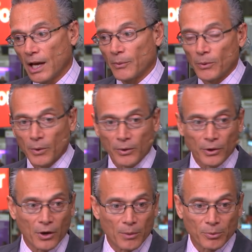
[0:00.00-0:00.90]
hey, when we
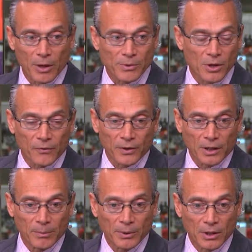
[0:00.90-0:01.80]
were an on-prem software
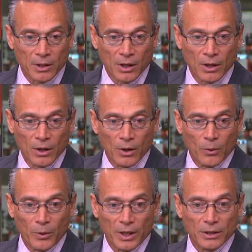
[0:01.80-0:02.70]
company,
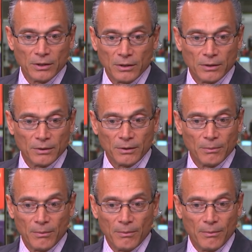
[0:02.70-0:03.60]
we didn't
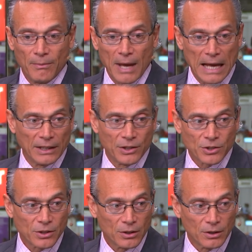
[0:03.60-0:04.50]

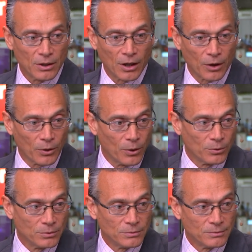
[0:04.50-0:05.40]
manage our
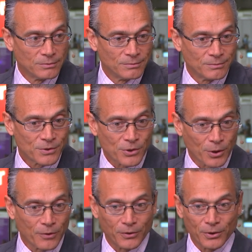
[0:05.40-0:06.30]
own
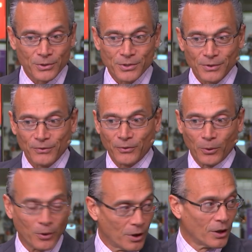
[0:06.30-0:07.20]
servers
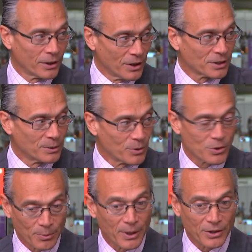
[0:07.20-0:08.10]
for our
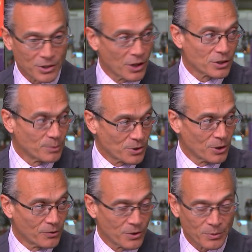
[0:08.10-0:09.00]
customers or manage customer
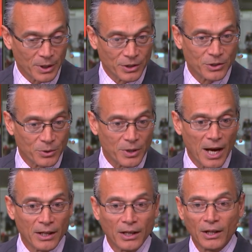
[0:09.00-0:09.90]
servers. We didn't do
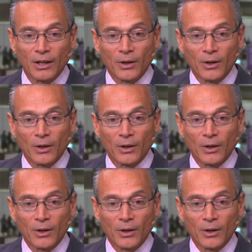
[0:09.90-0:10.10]
that.